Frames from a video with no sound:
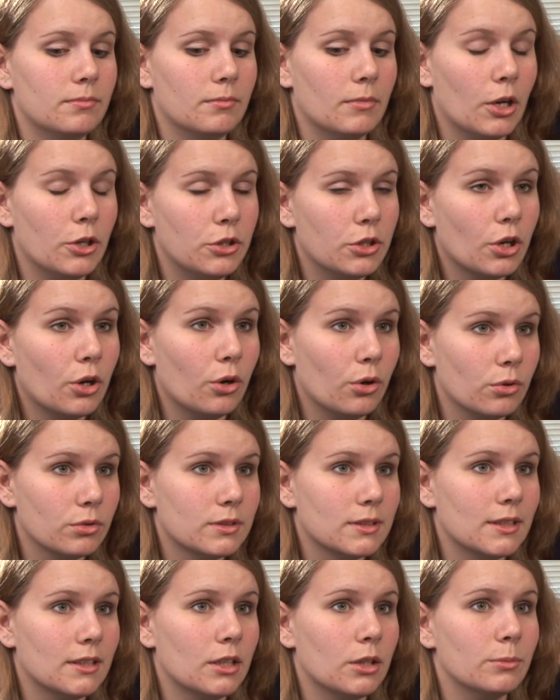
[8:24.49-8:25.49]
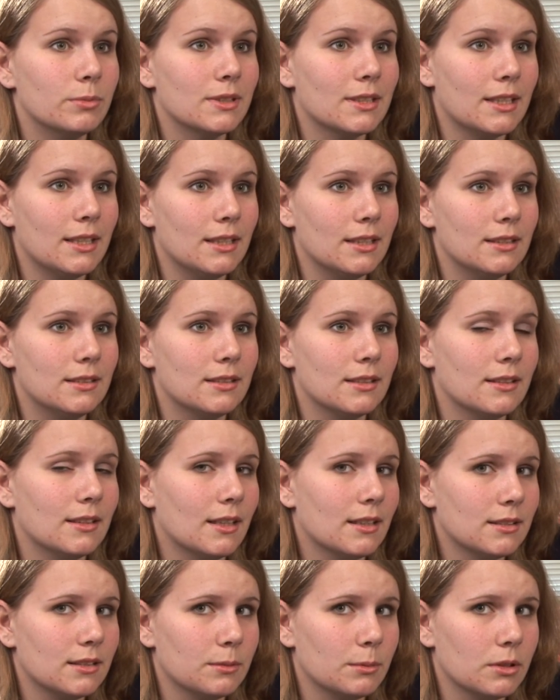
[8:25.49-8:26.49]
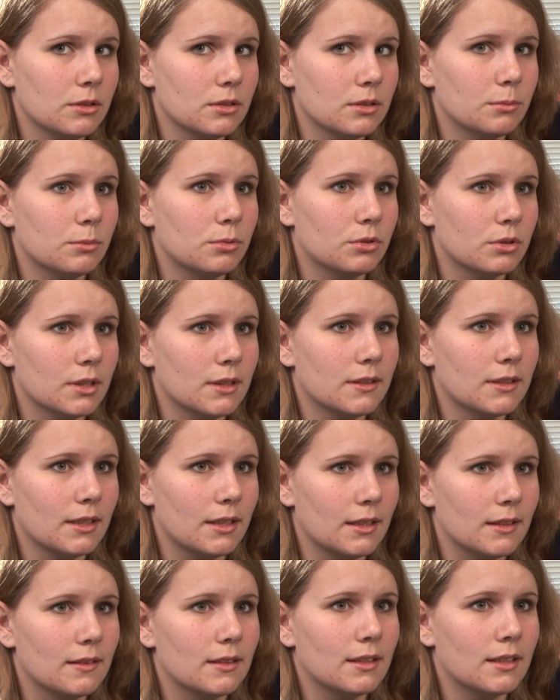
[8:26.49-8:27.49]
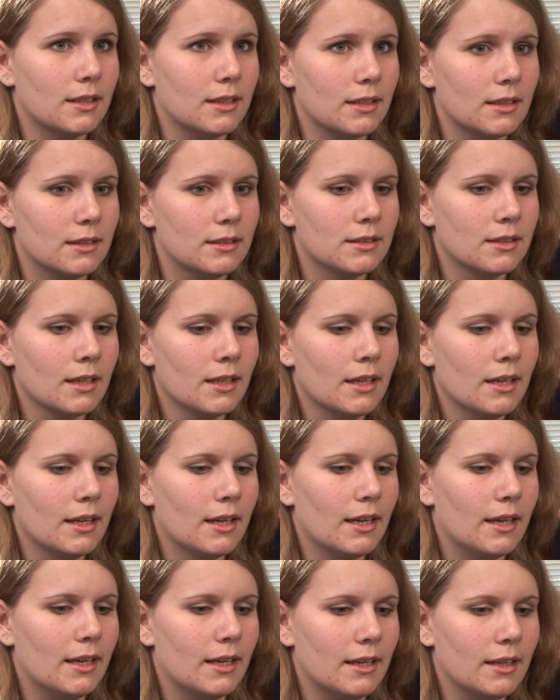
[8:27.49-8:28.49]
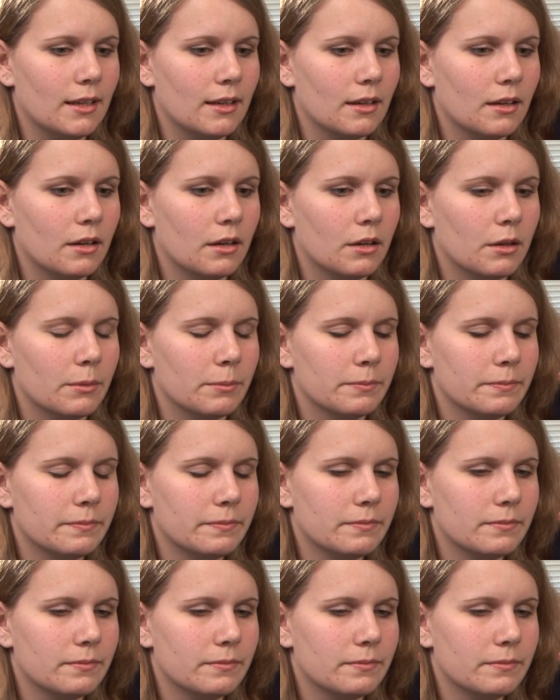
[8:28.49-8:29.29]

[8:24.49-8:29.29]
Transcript: adults; it helps kids, and that's the most important thing, the kids. And um,